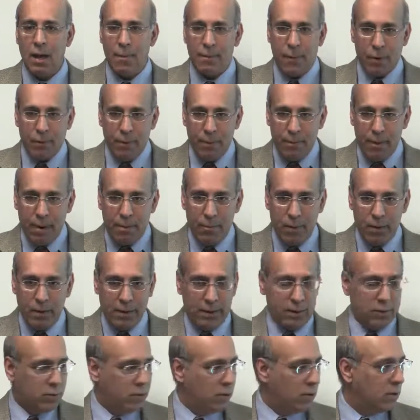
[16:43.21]
But remember
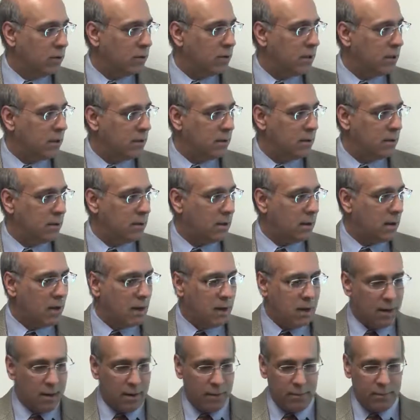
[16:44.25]
these drusen,
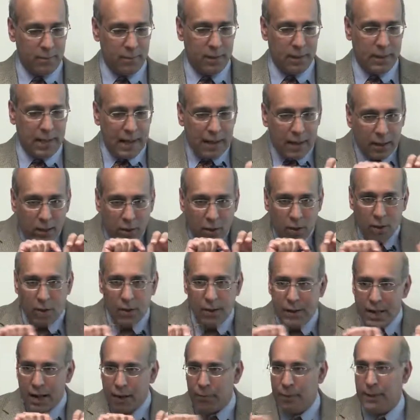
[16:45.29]
um, they
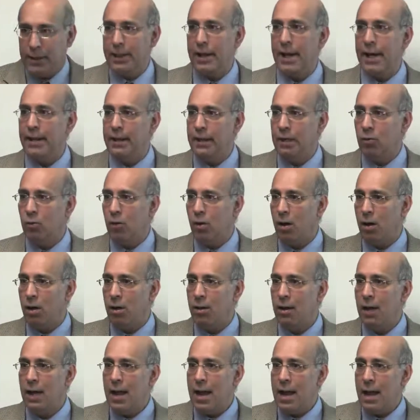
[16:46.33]
occur in that retaining
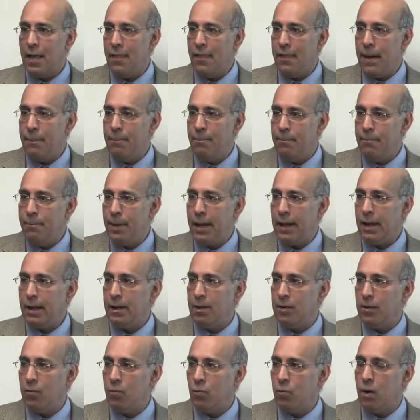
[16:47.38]
wall and they make
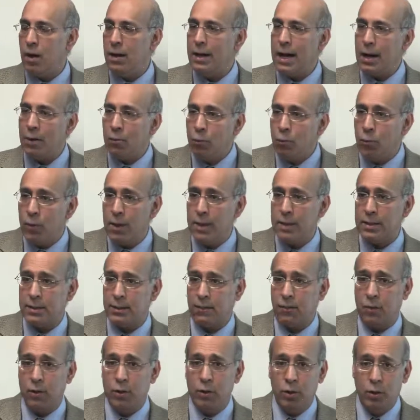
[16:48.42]
one at
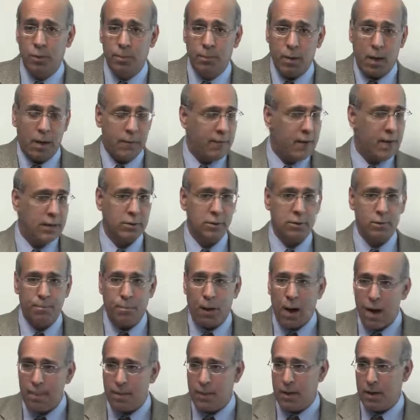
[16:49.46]
risk for new blood vessels
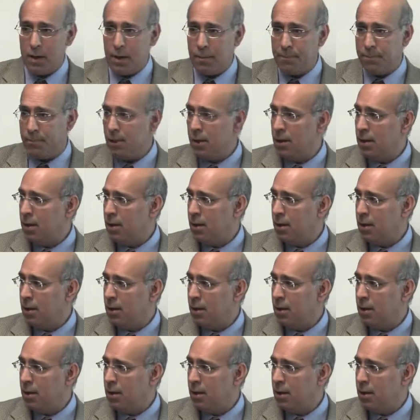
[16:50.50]
popping up